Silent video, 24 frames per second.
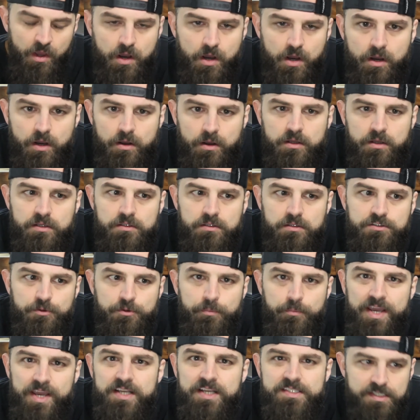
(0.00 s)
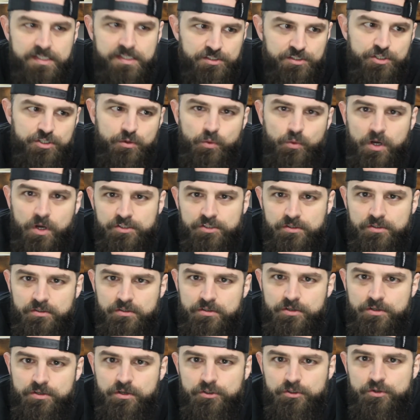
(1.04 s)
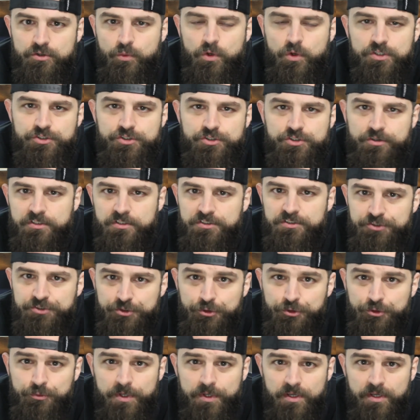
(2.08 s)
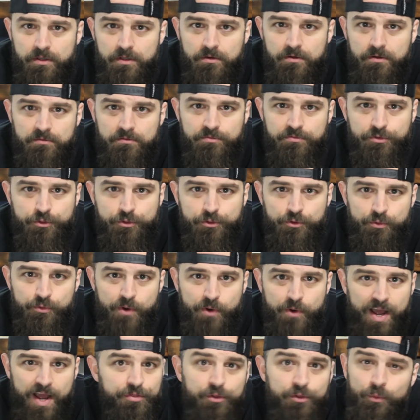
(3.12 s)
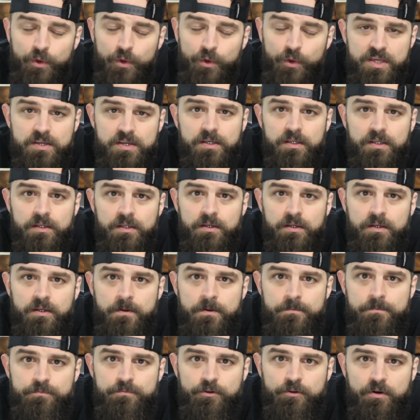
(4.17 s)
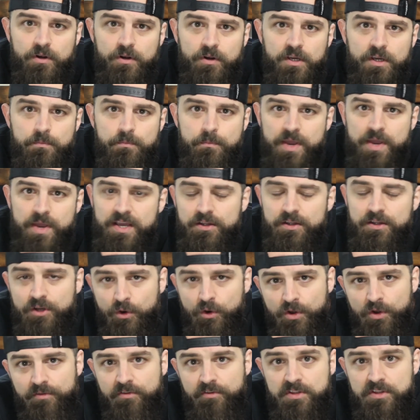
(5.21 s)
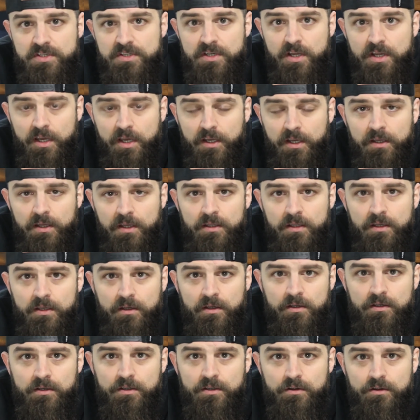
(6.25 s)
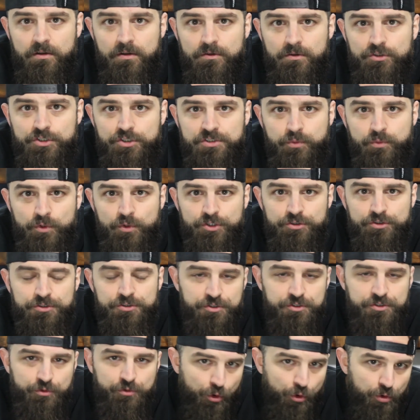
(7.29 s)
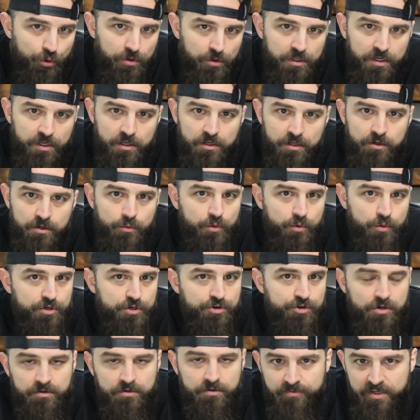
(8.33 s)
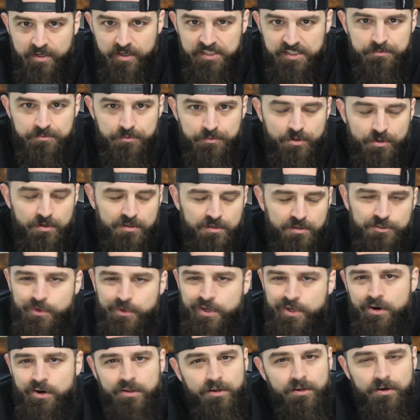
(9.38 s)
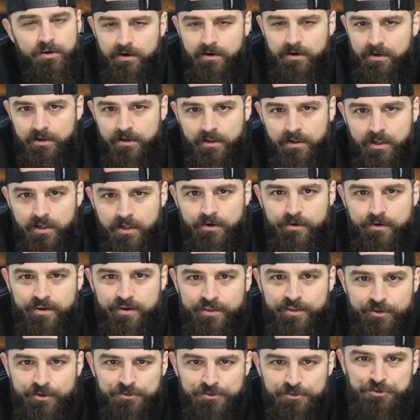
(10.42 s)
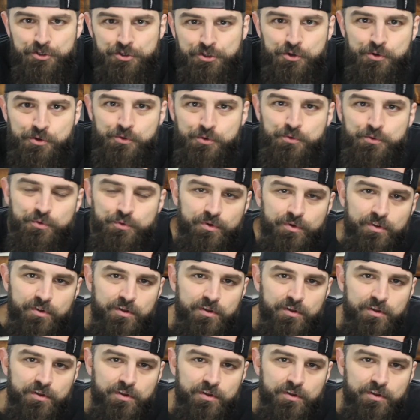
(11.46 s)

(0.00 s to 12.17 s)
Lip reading: pay attention to what you're consuming throughout the week. All right, make a note of it today. Just when you're scrolling or when you're on Facebook, because we all are. Right, there's no.